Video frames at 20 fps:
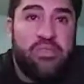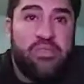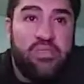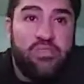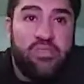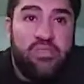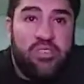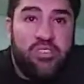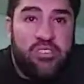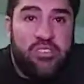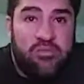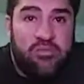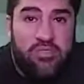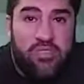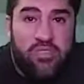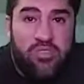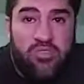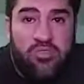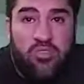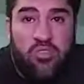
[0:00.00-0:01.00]
I'm not going to
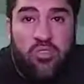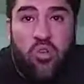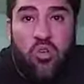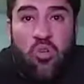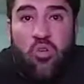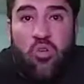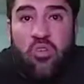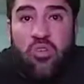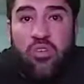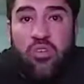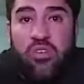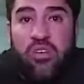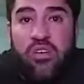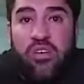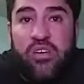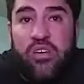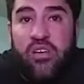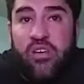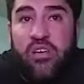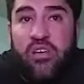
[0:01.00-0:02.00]
read through the whole
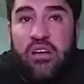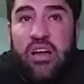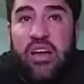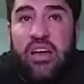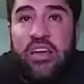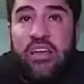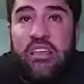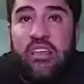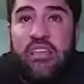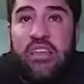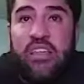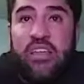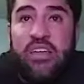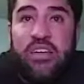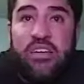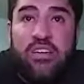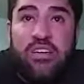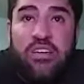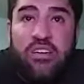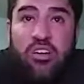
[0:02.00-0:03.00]
thing. All right.
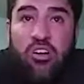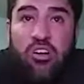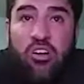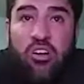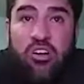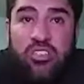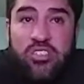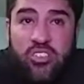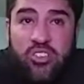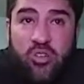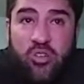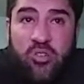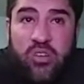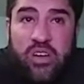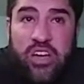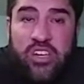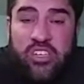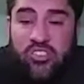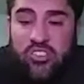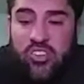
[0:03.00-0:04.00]
Artichoke
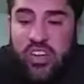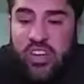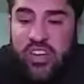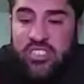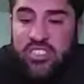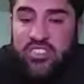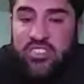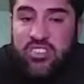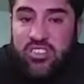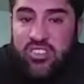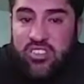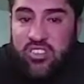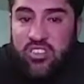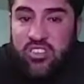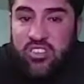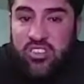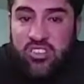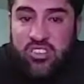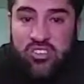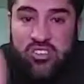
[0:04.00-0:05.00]
extract. This is,
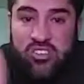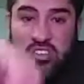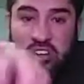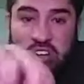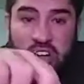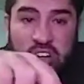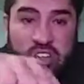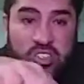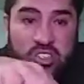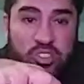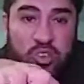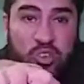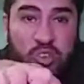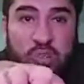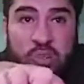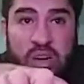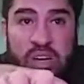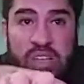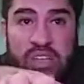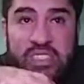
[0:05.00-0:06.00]
this is artichoke
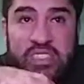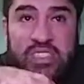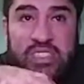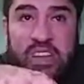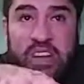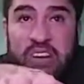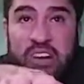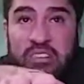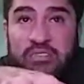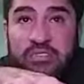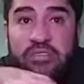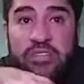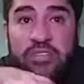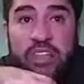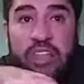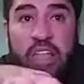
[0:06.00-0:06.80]
by itself.